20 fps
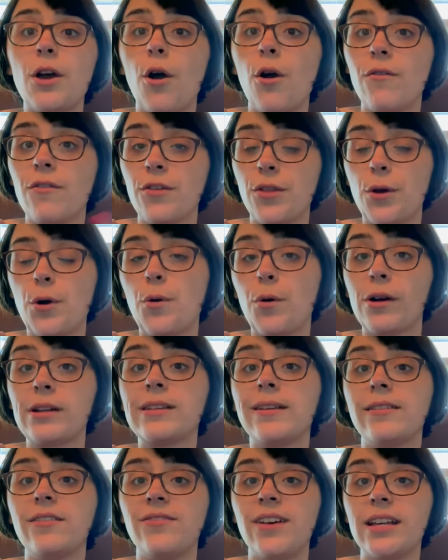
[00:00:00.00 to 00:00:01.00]
over the course
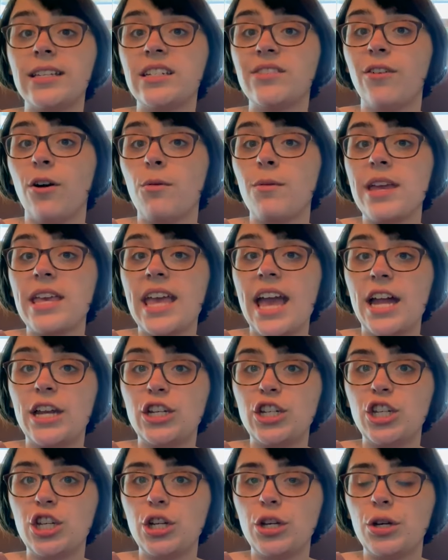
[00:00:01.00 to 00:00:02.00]
of the festival weekend
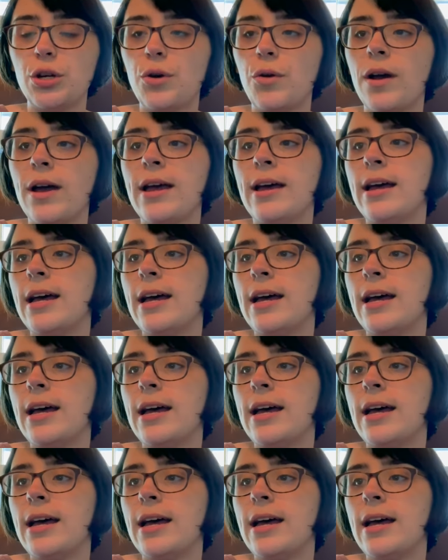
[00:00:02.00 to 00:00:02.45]
too,